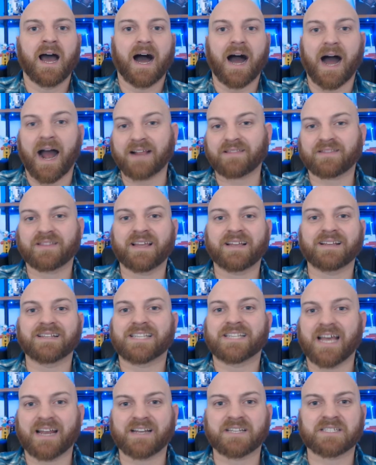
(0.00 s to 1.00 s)
I think
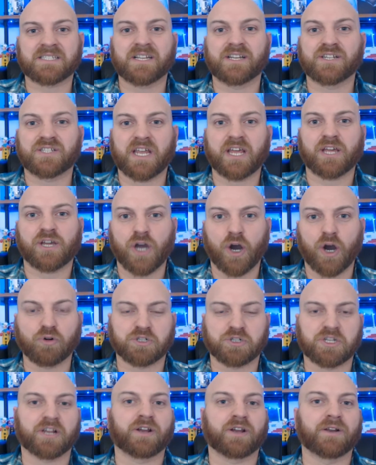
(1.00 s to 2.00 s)
Dennison is a
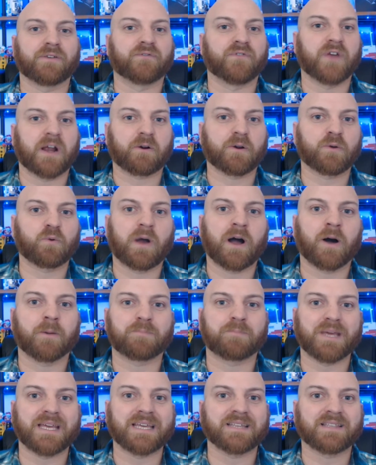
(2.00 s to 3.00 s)
coach that could very well
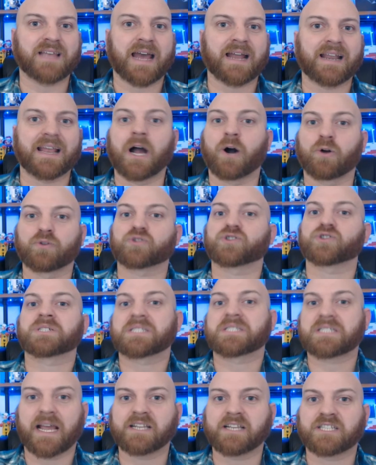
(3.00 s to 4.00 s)
be that elder
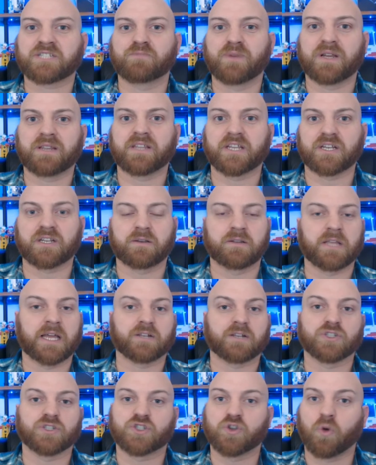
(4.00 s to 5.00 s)
statesman
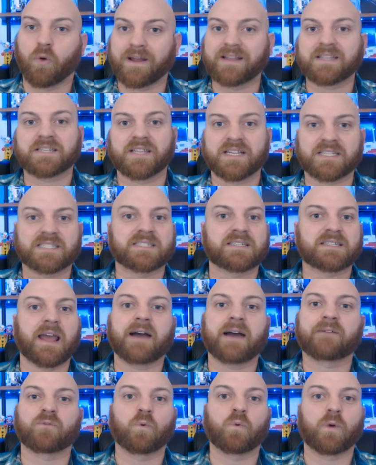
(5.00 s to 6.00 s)
that joins this
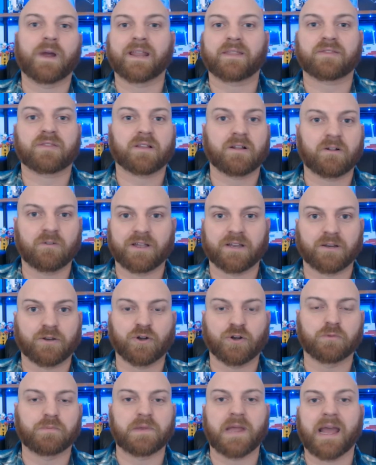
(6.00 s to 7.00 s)
staff with Klint
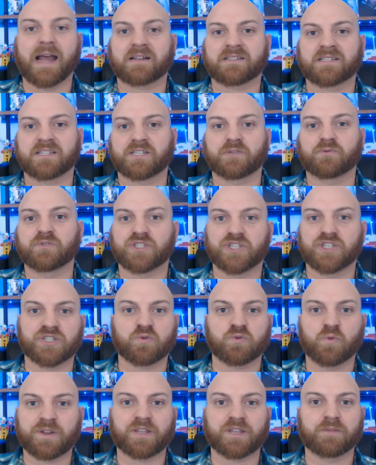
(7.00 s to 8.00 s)
Kubiak, since he was
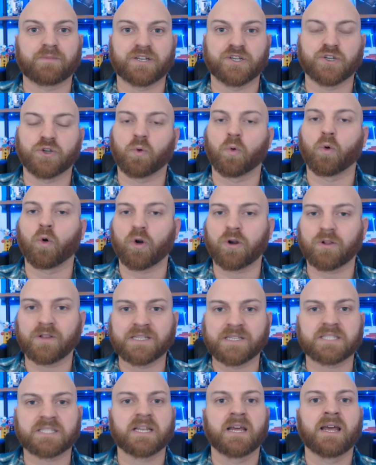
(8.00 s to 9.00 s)
just with him in New
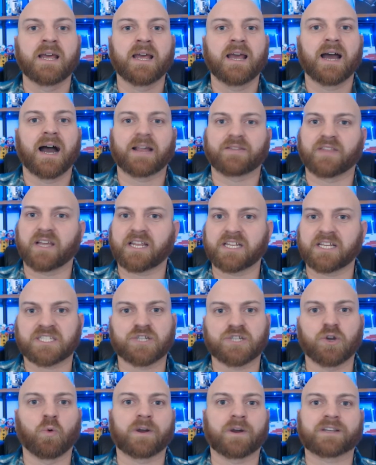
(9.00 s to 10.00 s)
Orleans. I think he
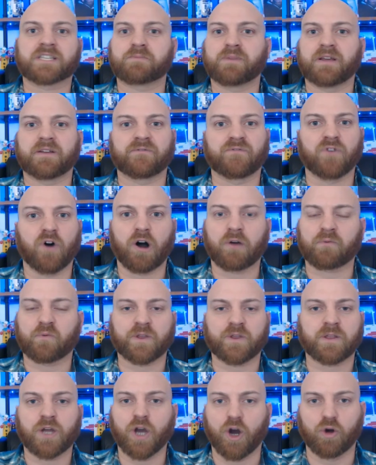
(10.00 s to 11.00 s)
still wants to be involved
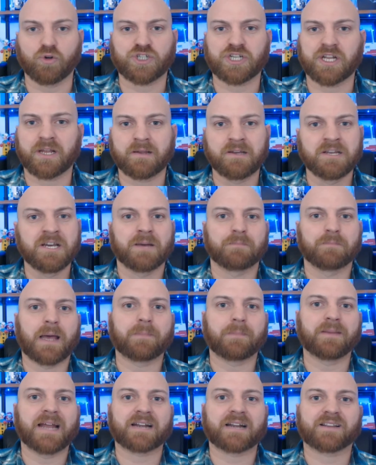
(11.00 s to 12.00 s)
with coaching,
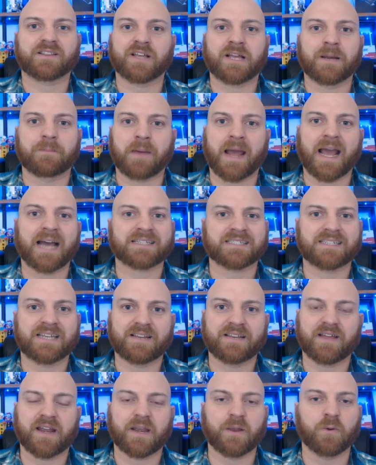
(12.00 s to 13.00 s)
maybe not to the capacity
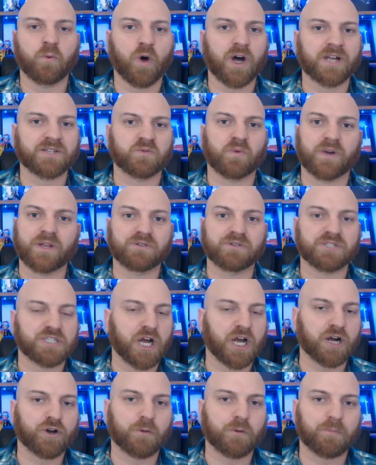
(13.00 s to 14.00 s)
that he was when he was
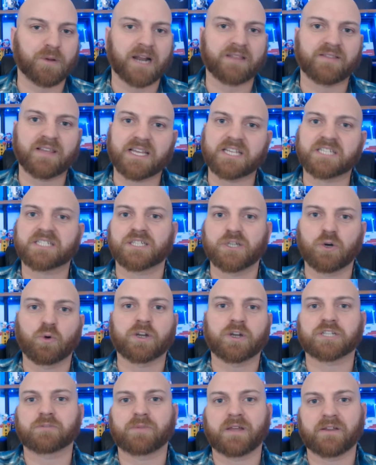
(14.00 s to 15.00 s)
younger, but I think he still
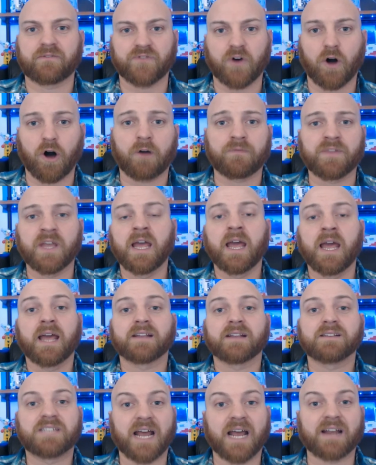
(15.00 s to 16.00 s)
wants to be involved.
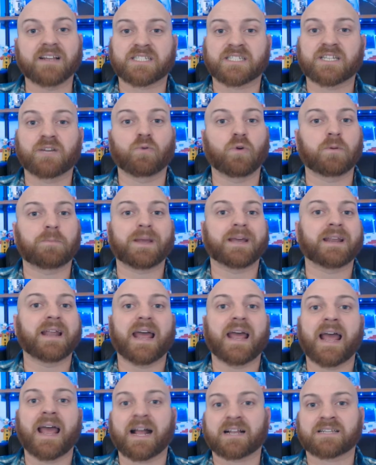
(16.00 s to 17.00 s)
Dennison would be an
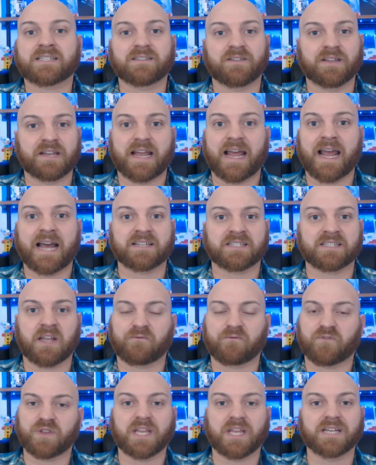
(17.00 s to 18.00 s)
excellent
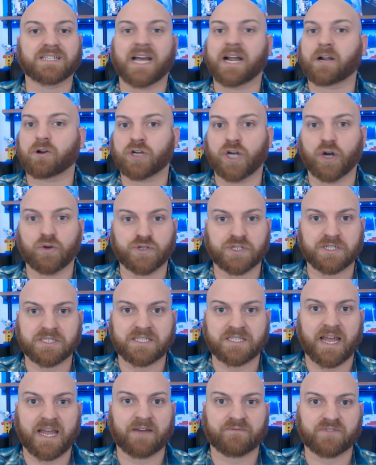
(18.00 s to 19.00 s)
asset for the entire coaching
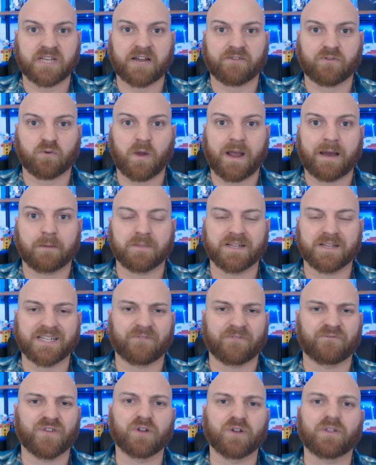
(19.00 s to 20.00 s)
staff to have around, because I
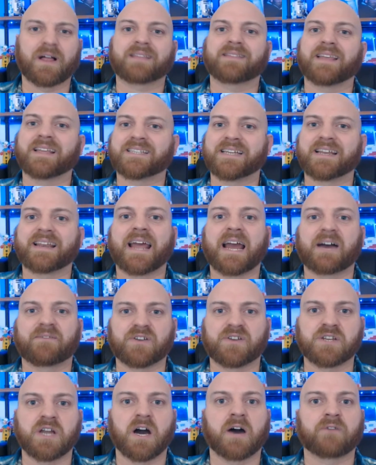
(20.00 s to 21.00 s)
feel like they didn't have
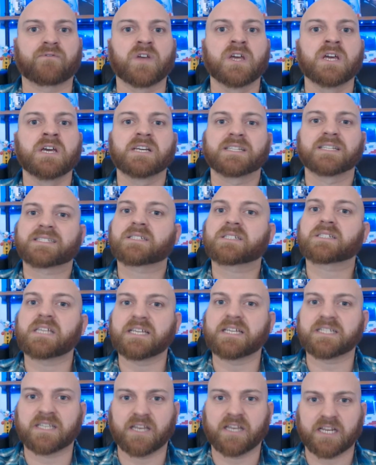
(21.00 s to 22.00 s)
enough
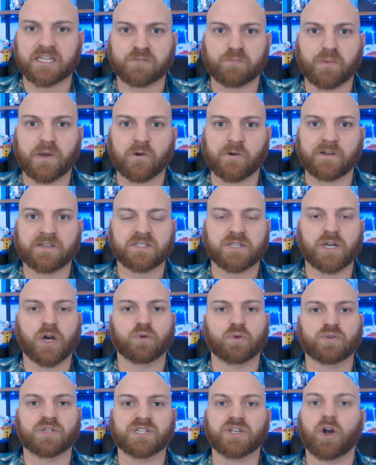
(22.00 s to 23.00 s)
seasoned, experienced
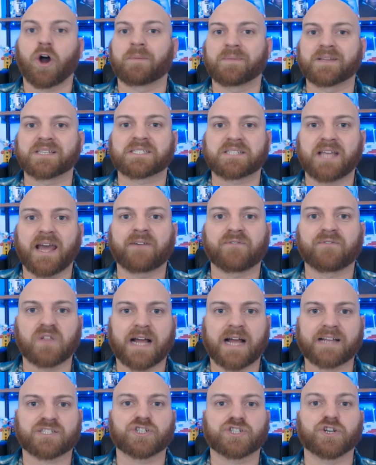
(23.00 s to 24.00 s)
coaches on this staff
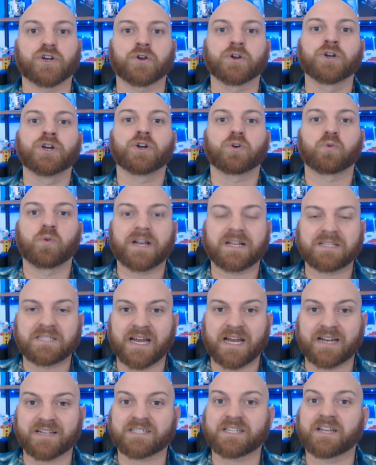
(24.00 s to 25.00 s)
last year. Rick
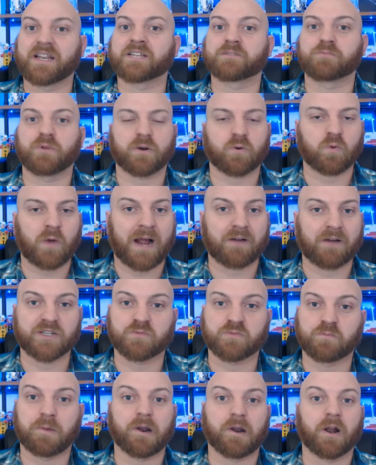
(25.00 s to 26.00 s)
Dennison has been around. He's
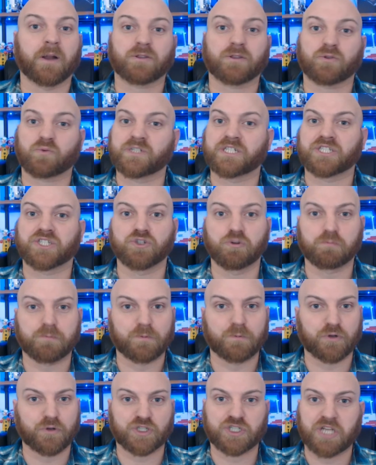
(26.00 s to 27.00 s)
been on 3 Super
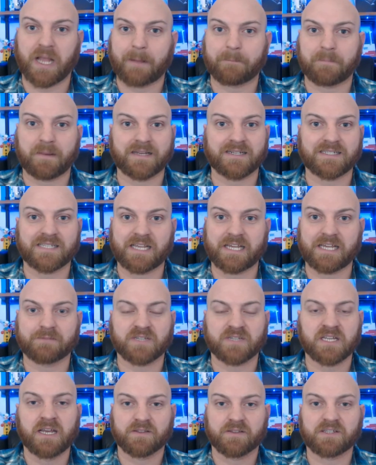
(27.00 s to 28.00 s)
Bowl champion
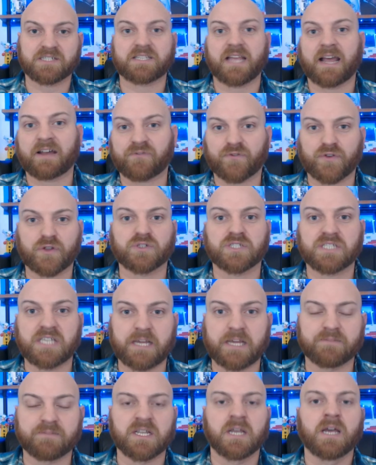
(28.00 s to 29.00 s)
teams, the staff for those
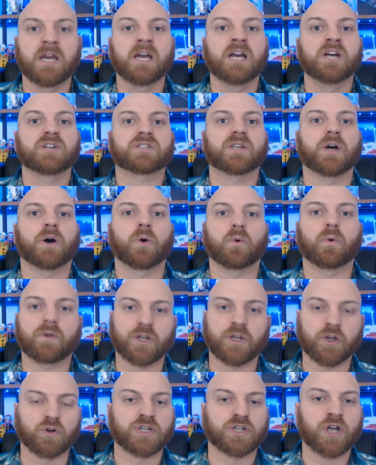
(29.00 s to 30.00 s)
teams. So
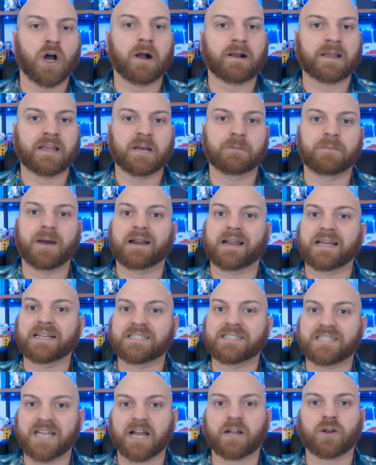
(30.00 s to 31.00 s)
you're talking about a
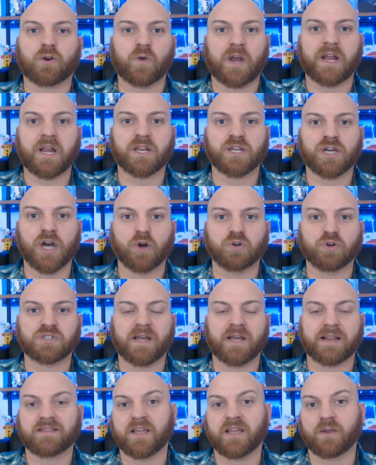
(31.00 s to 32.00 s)
decorated coach
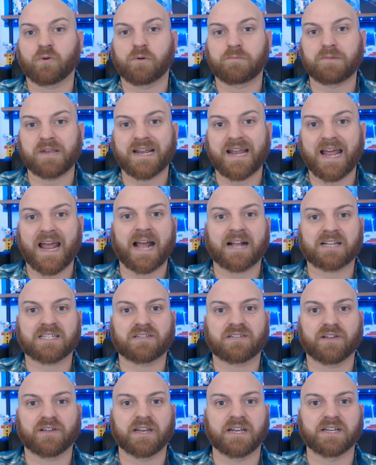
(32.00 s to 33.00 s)
that I think would be an
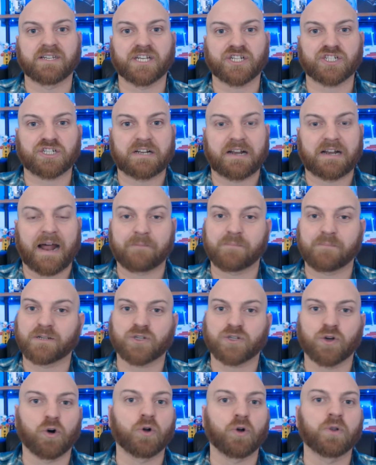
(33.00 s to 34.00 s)
excellent addition. And I've been
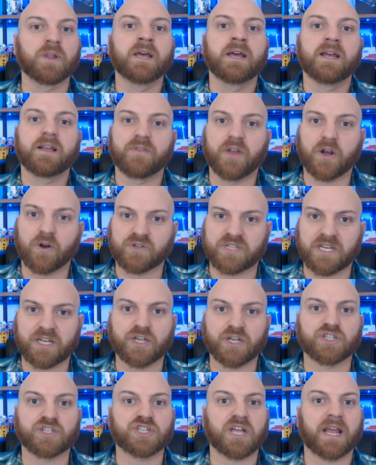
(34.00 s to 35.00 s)
told there is a
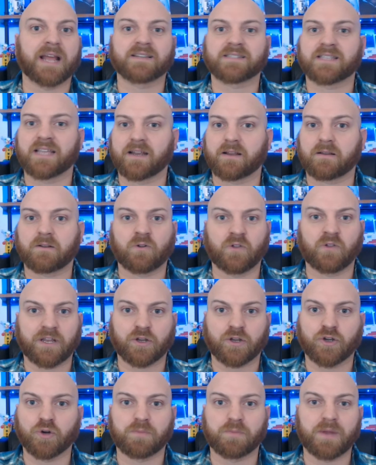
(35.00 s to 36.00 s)
good chance that Klint
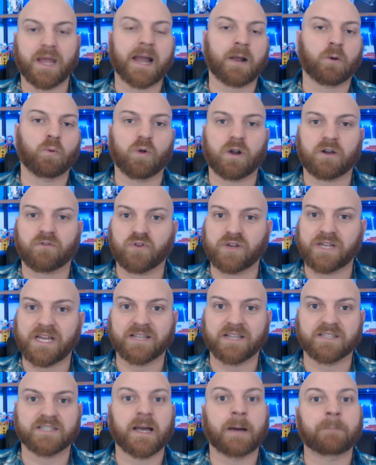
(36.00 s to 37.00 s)
Kubiak, wherever he
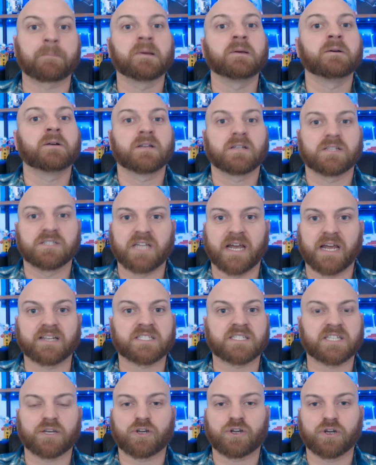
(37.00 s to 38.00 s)
ends up,
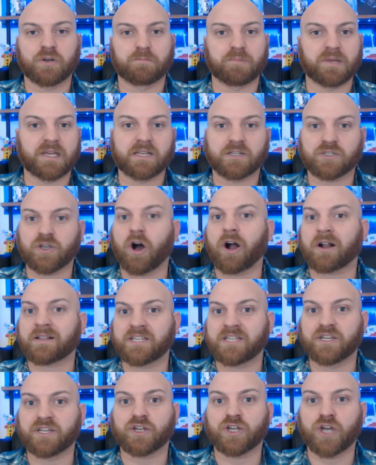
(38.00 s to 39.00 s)
Dennison could be talked
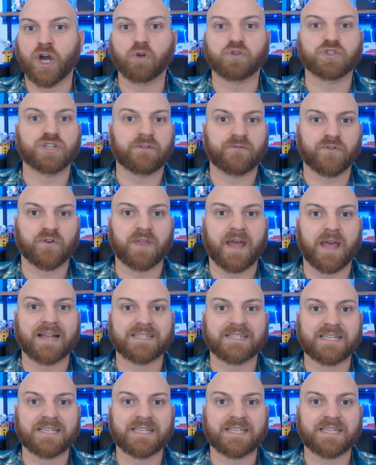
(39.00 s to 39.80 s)
into coaching for that